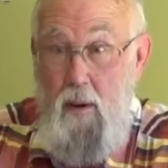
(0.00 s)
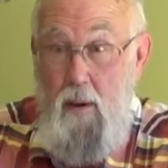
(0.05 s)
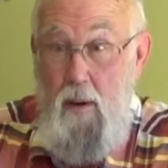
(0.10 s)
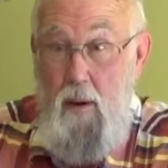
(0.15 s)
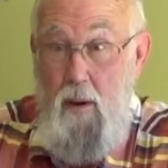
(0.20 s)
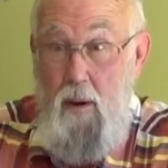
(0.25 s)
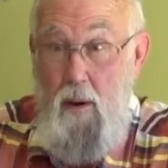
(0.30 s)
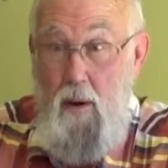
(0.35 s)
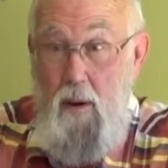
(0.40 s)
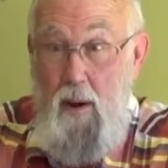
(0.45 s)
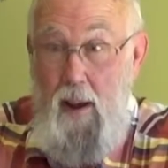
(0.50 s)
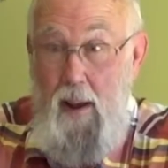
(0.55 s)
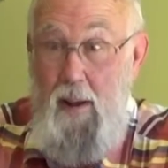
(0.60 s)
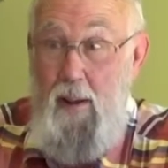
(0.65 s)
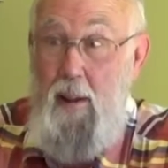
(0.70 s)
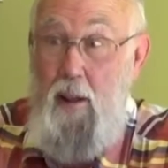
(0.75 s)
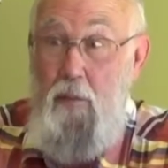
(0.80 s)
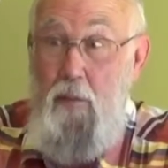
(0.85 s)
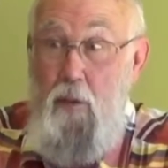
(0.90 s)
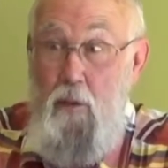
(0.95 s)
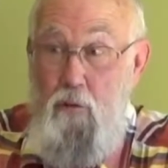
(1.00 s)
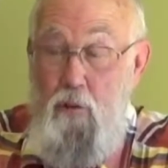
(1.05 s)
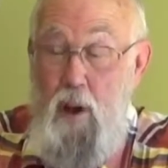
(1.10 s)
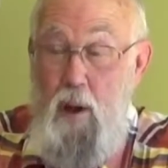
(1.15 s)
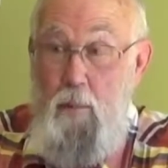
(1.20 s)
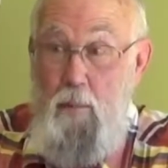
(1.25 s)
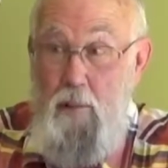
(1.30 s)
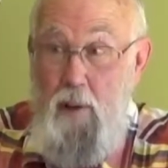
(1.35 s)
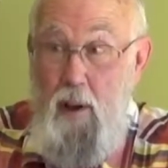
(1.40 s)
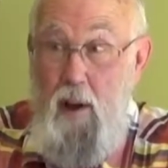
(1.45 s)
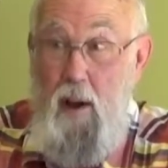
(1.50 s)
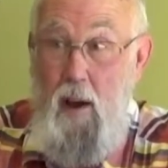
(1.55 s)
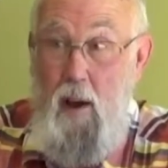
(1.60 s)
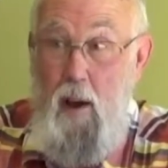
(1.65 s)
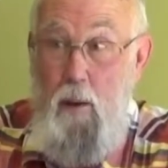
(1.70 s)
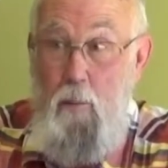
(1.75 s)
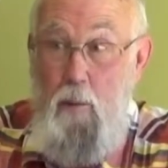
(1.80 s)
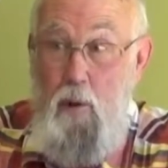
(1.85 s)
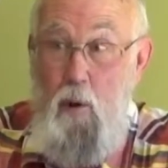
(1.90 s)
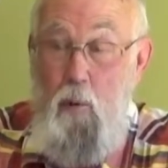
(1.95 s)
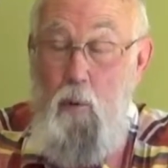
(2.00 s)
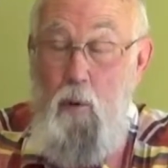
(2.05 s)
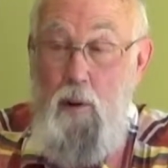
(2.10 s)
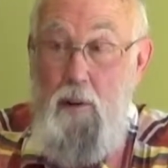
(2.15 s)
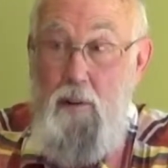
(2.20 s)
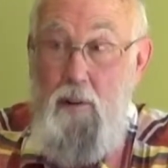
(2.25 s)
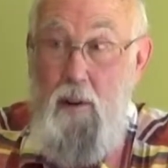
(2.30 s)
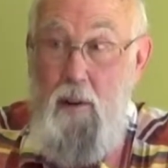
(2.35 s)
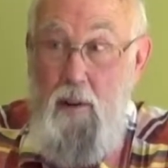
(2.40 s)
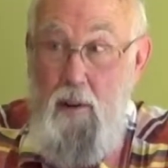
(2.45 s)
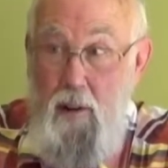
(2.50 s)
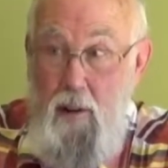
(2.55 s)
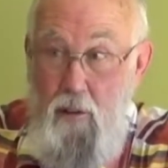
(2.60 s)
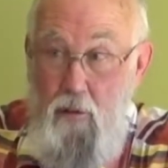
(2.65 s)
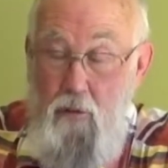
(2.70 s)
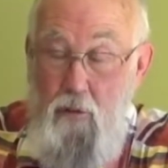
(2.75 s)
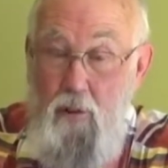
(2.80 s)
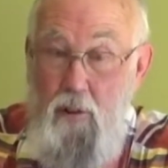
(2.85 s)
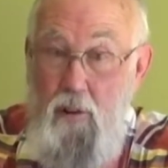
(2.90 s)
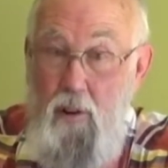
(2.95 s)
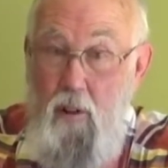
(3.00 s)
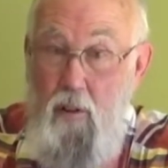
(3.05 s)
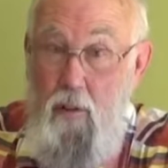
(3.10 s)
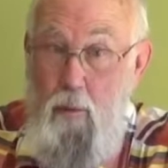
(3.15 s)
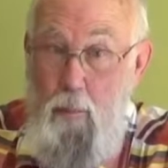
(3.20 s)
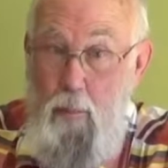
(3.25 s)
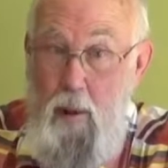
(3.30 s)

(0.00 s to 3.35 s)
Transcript: and at the same time you want to listen to the